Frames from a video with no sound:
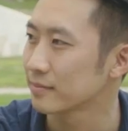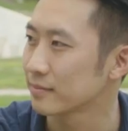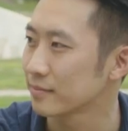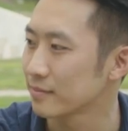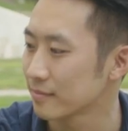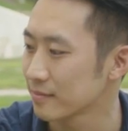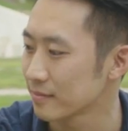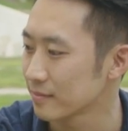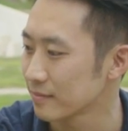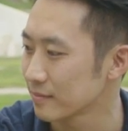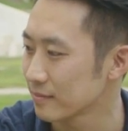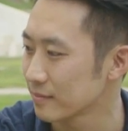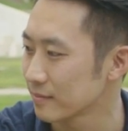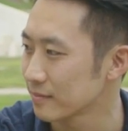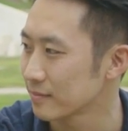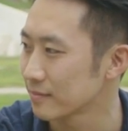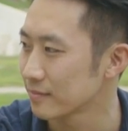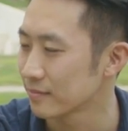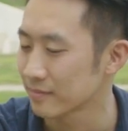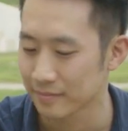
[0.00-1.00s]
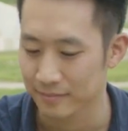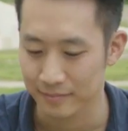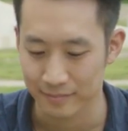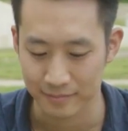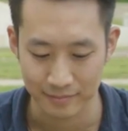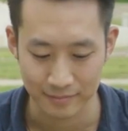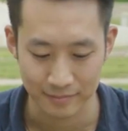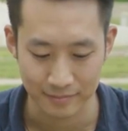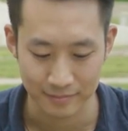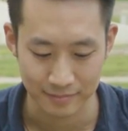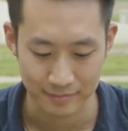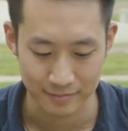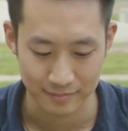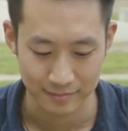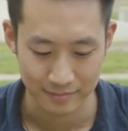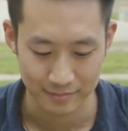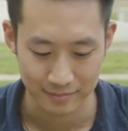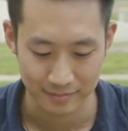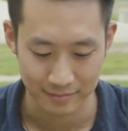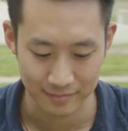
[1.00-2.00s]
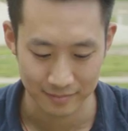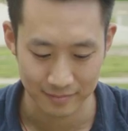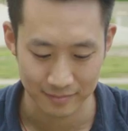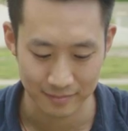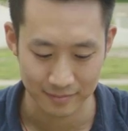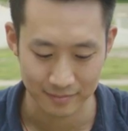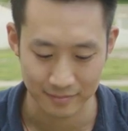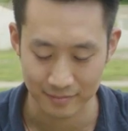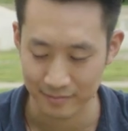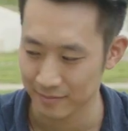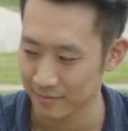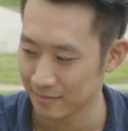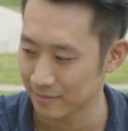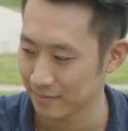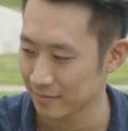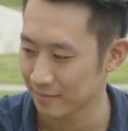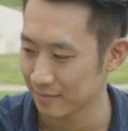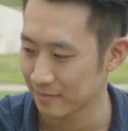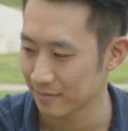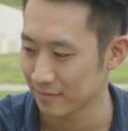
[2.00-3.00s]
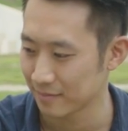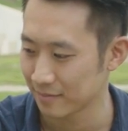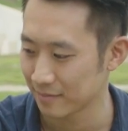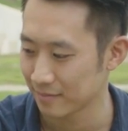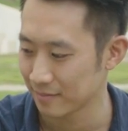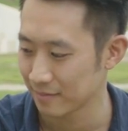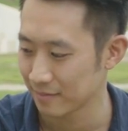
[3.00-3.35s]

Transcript: The person shown says nothing.